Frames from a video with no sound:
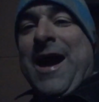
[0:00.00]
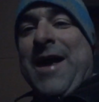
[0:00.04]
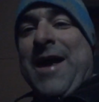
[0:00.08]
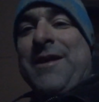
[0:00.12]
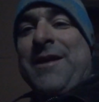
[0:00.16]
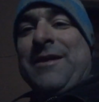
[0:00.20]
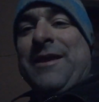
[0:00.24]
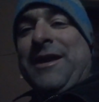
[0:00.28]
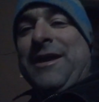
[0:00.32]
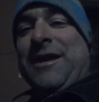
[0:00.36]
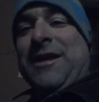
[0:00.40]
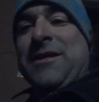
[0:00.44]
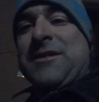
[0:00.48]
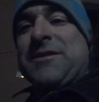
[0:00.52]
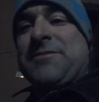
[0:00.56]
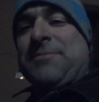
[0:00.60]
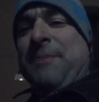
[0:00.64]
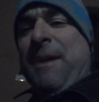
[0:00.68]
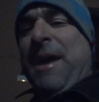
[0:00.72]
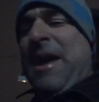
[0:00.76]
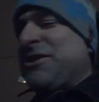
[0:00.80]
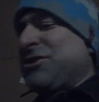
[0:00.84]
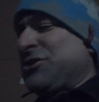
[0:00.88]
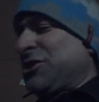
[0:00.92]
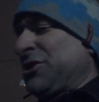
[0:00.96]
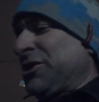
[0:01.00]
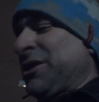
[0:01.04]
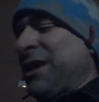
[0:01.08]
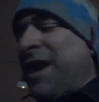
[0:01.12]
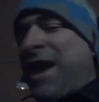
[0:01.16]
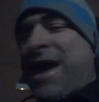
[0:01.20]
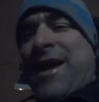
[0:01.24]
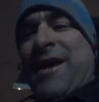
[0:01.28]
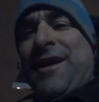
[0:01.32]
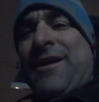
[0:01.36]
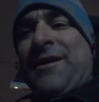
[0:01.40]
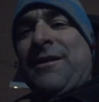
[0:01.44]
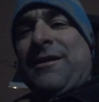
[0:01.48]
tank? You got room
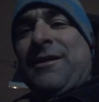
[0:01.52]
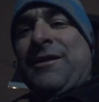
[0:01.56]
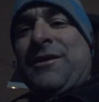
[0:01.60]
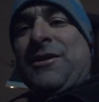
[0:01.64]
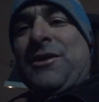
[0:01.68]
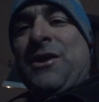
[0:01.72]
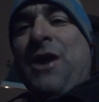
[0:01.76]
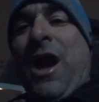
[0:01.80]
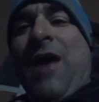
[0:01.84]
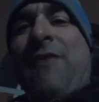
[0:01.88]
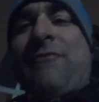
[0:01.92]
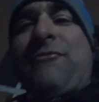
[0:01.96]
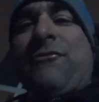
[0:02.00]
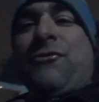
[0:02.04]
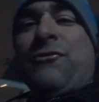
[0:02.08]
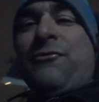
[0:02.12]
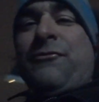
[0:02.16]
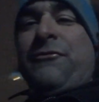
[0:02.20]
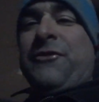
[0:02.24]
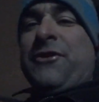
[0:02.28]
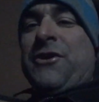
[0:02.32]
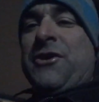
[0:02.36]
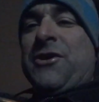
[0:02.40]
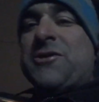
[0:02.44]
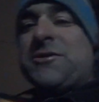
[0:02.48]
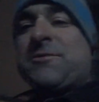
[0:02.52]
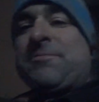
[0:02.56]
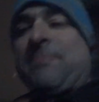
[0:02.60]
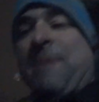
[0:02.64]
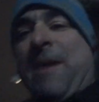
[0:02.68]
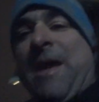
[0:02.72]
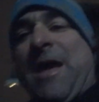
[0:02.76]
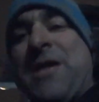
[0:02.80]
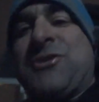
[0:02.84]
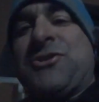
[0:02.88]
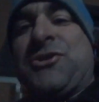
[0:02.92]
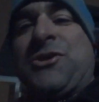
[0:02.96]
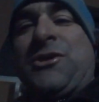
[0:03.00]
for your expansion as your
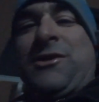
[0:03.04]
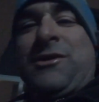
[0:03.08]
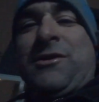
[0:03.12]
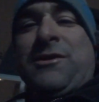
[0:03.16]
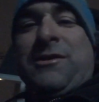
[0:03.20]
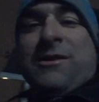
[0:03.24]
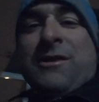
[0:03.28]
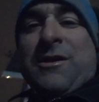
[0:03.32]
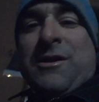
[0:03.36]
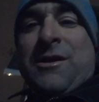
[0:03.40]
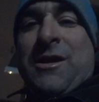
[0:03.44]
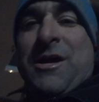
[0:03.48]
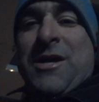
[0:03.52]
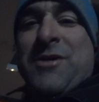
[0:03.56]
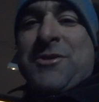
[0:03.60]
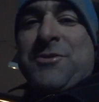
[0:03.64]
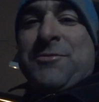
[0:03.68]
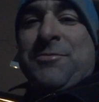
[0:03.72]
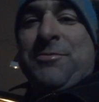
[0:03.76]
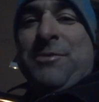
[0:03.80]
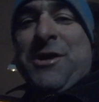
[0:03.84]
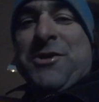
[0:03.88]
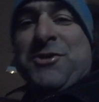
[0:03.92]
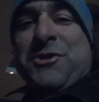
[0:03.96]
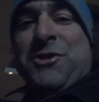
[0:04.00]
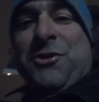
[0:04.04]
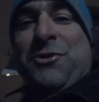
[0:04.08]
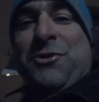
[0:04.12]
pressure goes up and down.